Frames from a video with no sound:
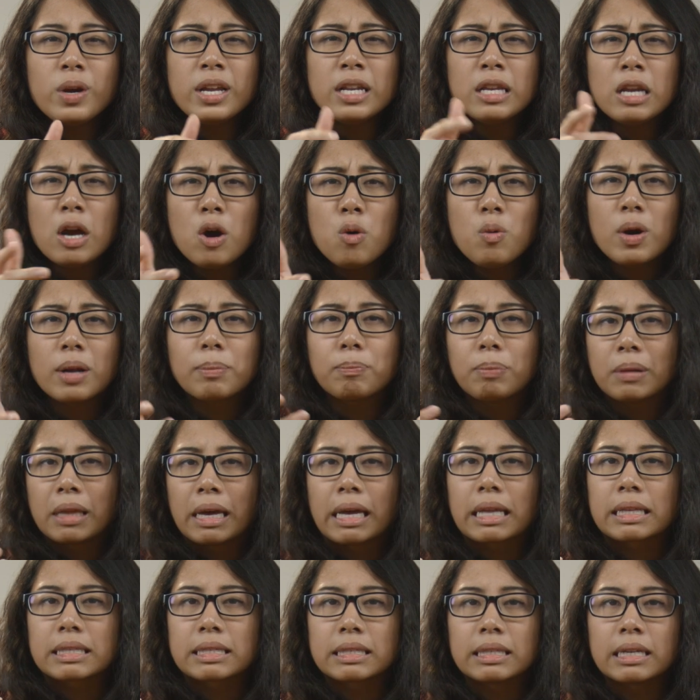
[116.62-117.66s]
we know what
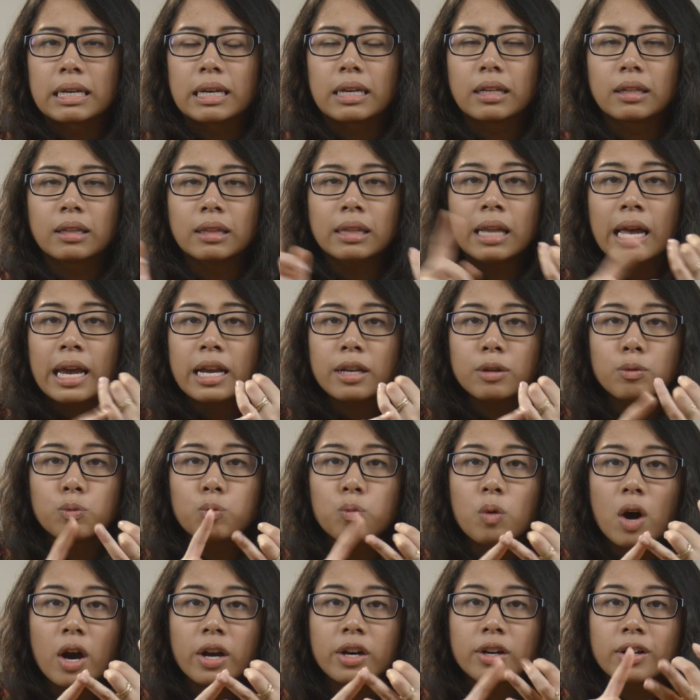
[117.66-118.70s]
plants need light,
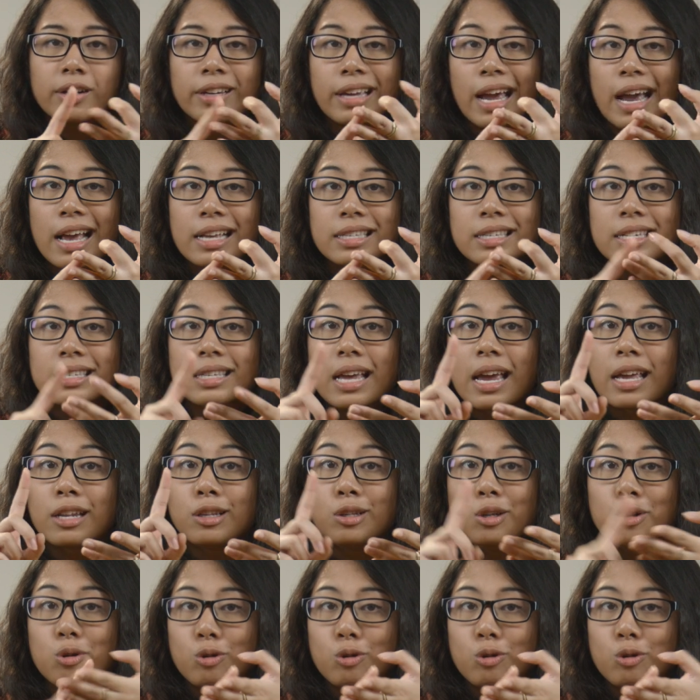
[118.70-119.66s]
water, gases, and